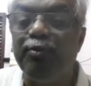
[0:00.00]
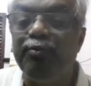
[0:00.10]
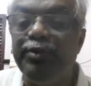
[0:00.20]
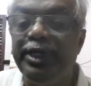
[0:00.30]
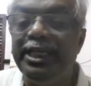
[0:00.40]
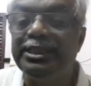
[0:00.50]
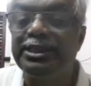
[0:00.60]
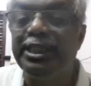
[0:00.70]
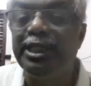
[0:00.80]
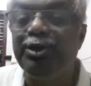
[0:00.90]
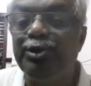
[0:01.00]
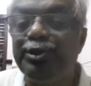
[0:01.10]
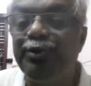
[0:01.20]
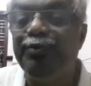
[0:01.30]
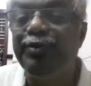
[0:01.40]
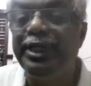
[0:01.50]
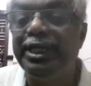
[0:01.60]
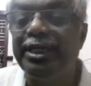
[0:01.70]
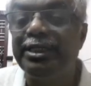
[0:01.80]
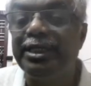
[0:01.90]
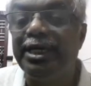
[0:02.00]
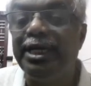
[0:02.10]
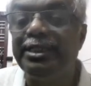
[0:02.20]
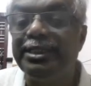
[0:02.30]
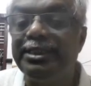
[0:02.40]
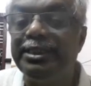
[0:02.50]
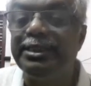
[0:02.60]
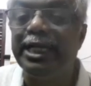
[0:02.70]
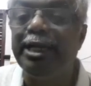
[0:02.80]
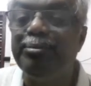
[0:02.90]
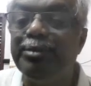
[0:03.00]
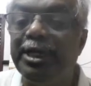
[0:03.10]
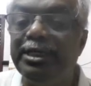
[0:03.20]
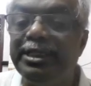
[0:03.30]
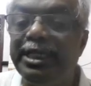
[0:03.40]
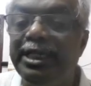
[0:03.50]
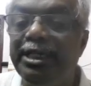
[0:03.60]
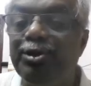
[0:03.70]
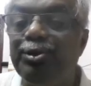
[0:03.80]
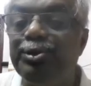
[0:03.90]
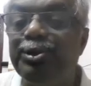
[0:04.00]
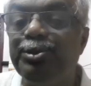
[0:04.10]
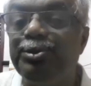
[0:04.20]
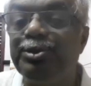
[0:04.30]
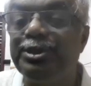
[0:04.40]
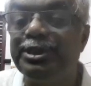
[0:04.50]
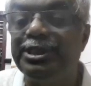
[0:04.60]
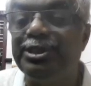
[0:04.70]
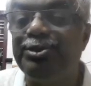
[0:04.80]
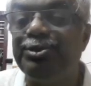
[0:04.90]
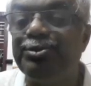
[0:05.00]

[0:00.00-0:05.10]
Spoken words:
V is equal to V naught at time t equal to 0.